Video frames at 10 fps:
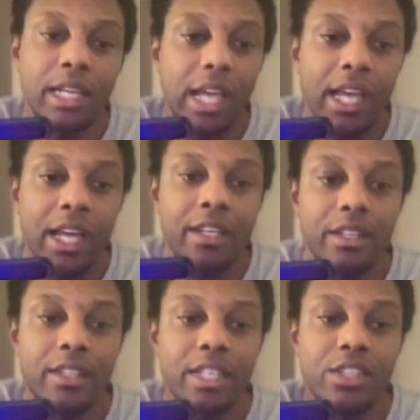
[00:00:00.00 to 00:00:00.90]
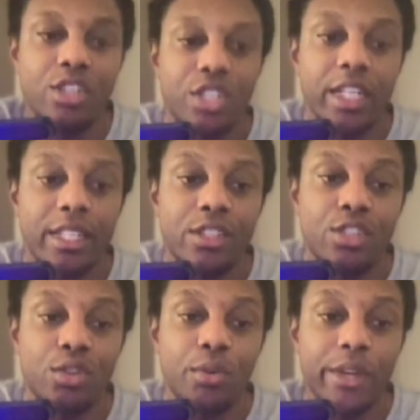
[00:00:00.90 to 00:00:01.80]
And these are chilling
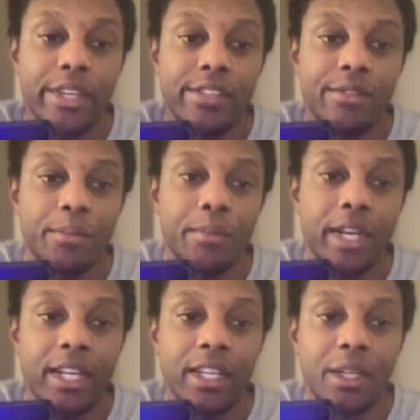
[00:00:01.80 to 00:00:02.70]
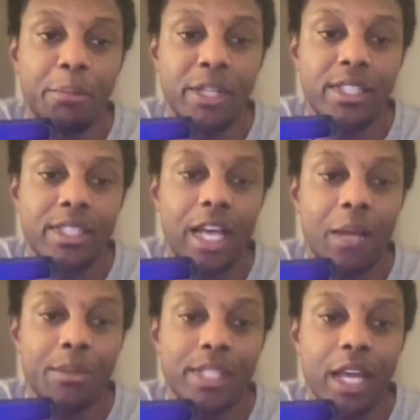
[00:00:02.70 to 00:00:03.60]
stories from Reddit. He puts
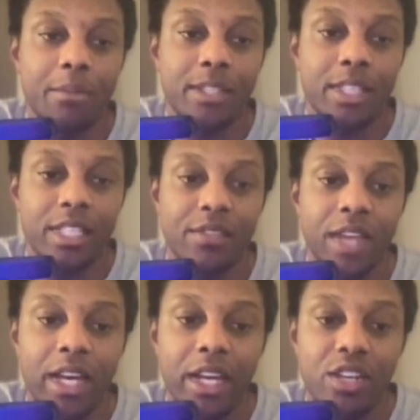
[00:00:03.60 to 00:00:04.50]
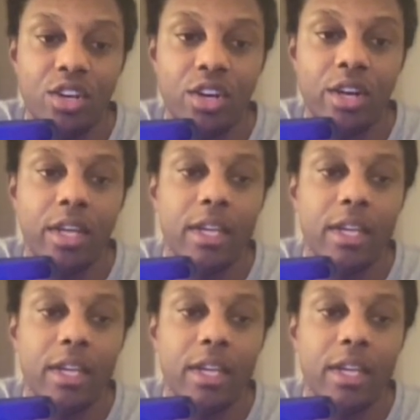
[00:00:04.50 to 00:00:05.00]
timestamps and things of that nature.